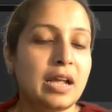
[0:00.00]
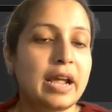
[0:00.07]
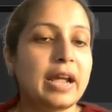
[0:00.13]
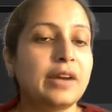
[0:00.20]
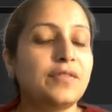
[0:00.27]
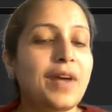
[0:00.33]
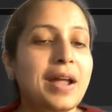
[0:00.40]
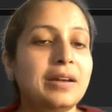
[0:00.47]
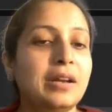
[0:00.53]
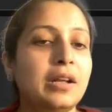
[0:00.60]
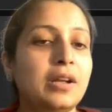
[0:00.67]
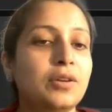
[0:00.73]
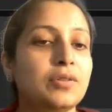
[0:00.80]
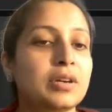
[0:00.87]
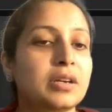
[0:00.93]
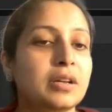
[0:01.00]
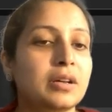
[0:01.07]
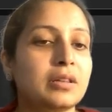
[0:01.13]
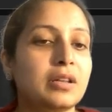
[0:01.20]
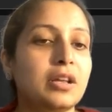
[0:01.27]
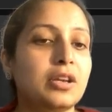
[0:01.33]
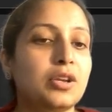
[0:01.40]
And finally, you
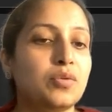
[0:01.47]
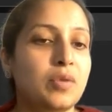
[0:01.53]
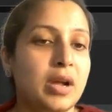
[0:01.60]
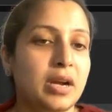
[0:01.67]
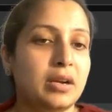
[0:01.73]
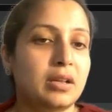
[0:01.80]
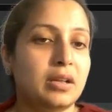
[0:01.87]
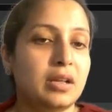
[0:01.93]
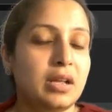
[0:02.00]
return the new head.